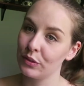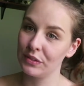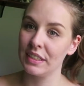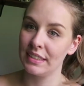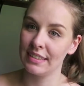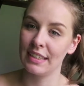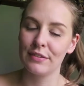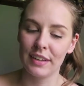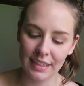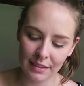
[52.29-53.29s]
of us. And
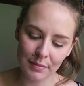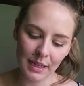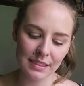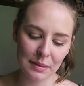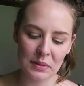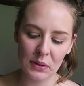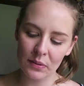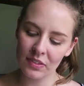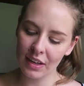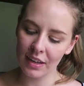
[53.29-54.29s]
if I can make something
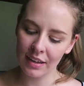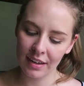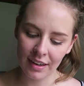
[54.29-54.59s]
with that,